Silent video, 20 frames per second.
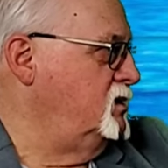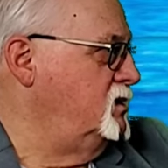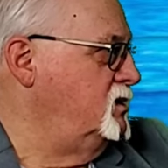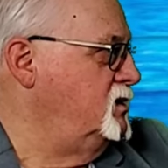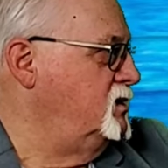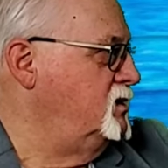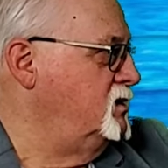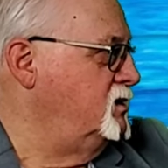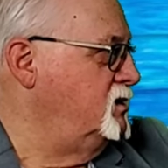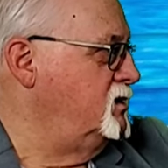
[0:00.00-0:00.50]

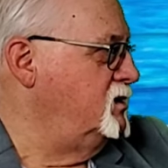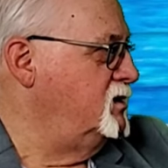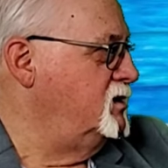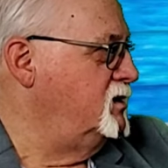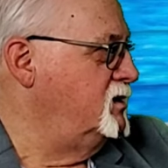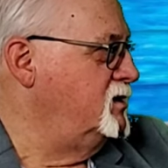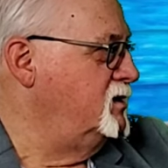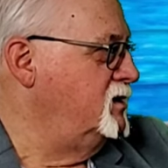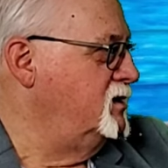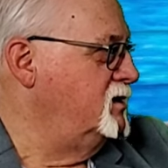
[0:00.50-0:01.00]

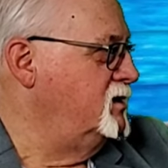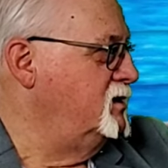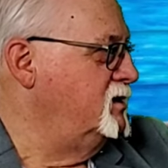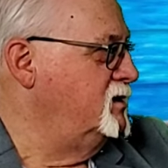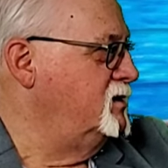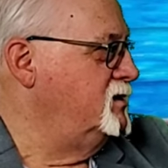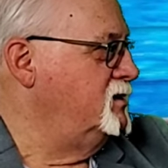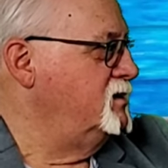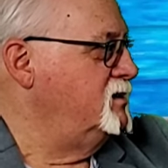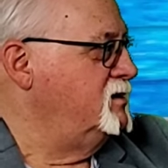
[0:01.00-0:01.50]

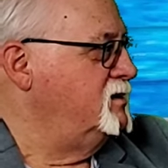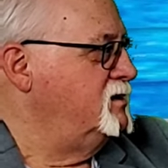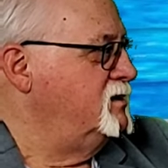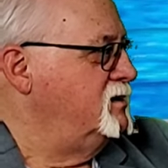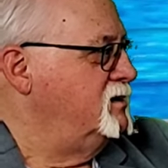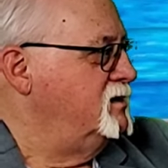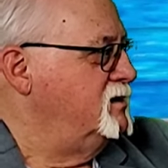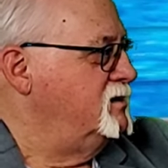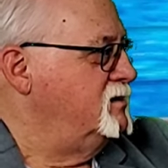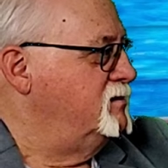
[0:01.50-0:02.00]

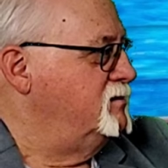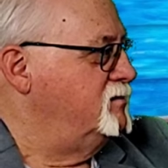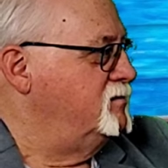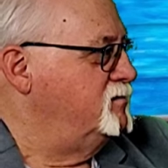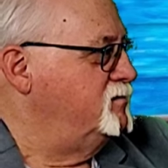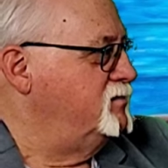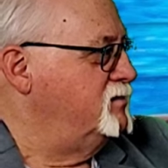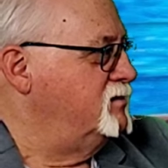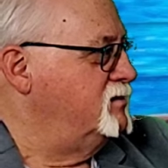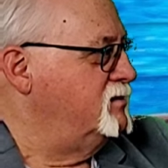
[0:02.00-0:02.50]

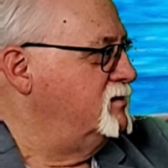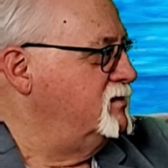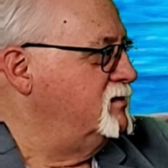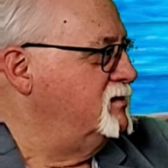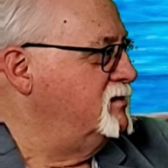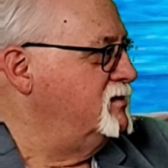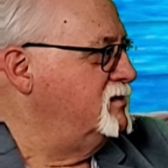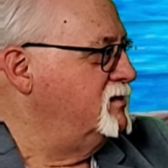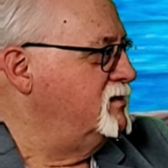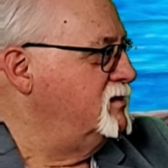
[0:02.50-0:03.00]

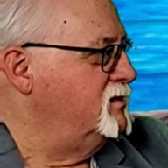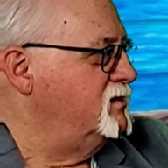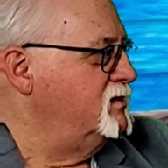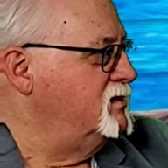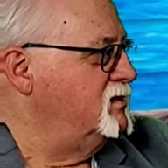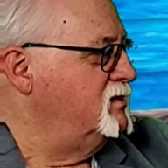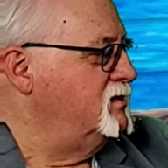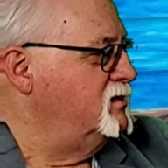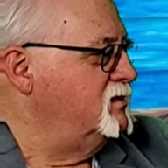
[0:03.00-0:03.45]
(silent)